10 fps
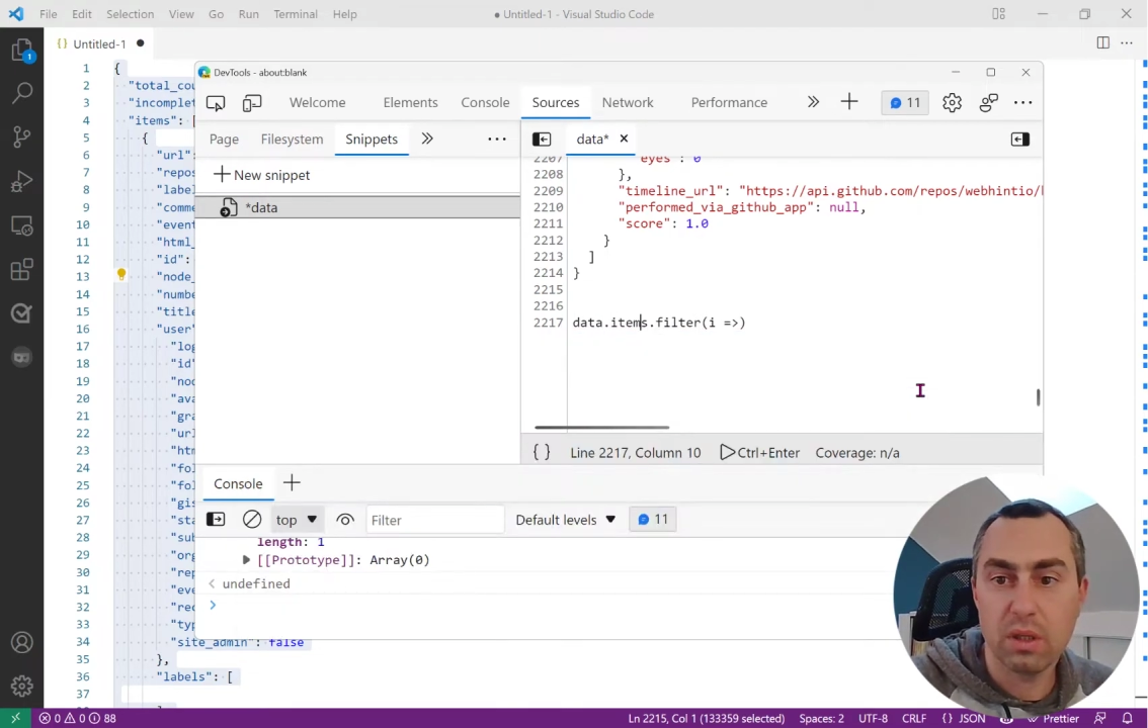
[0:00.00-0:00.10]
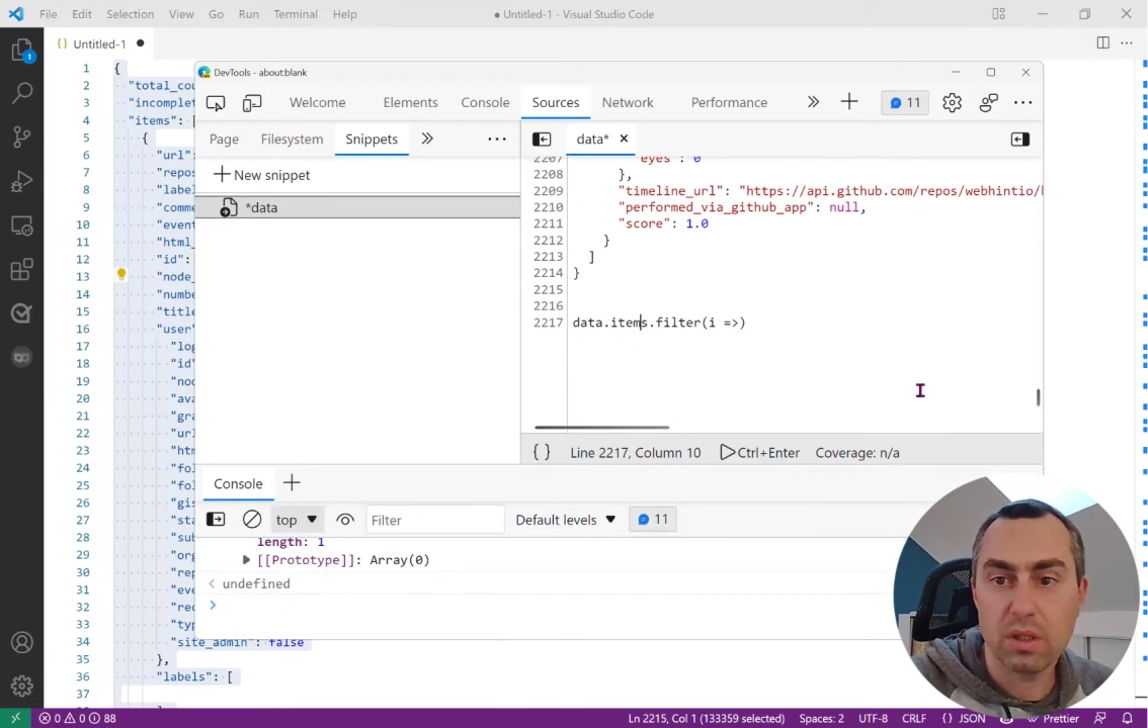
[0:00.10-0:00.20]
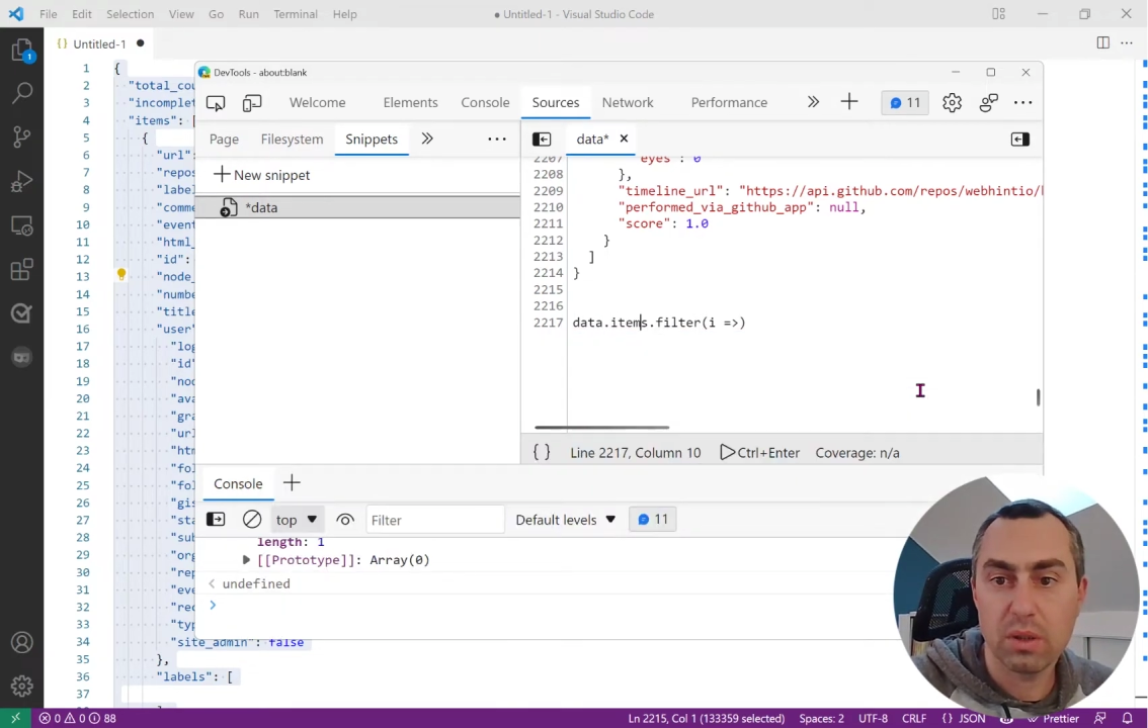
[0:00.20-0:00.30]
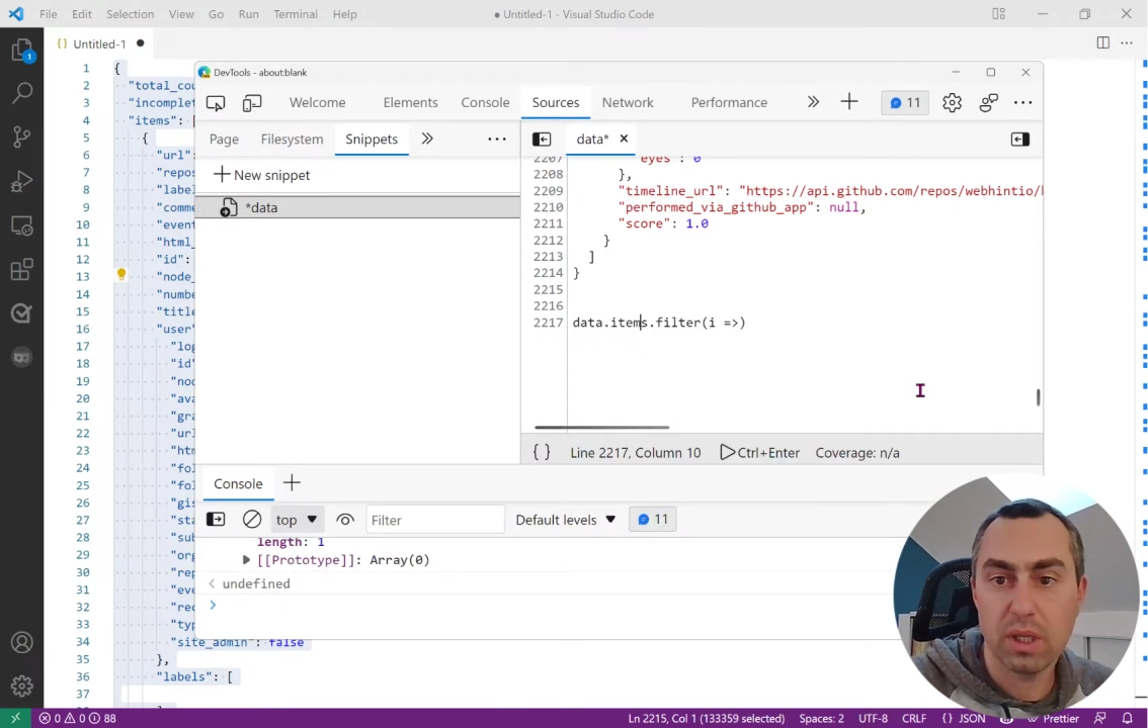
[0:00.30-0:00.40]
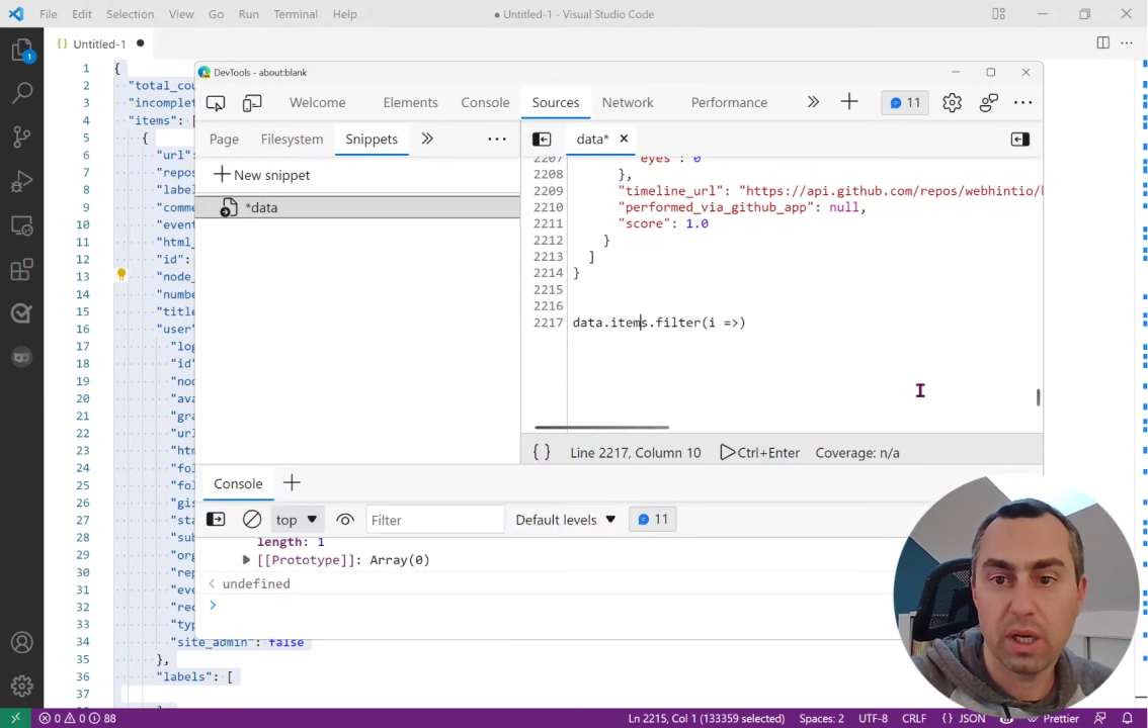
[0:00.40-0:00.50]

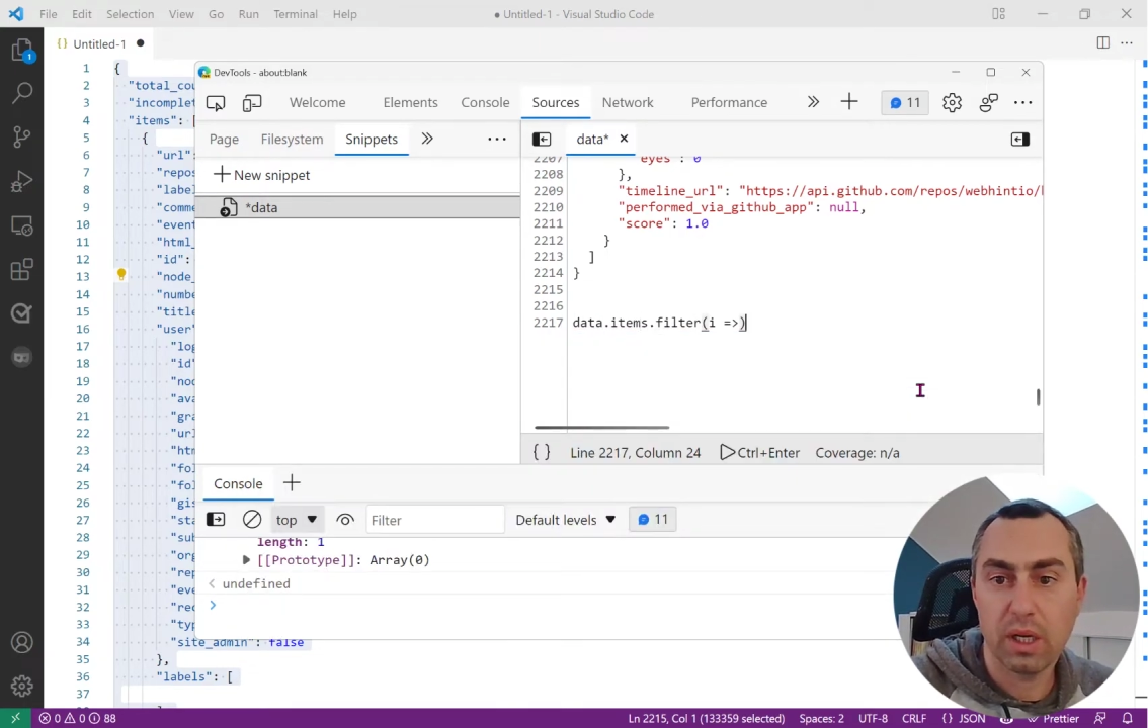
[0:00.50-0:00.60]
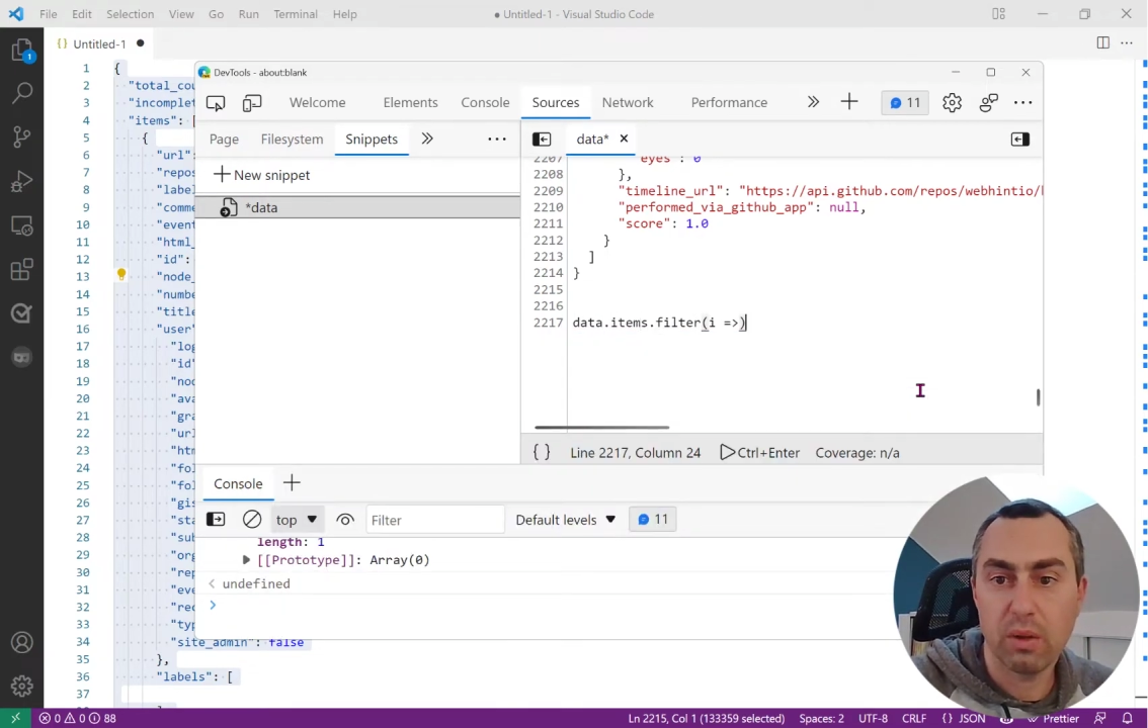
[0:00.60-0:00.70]
so that I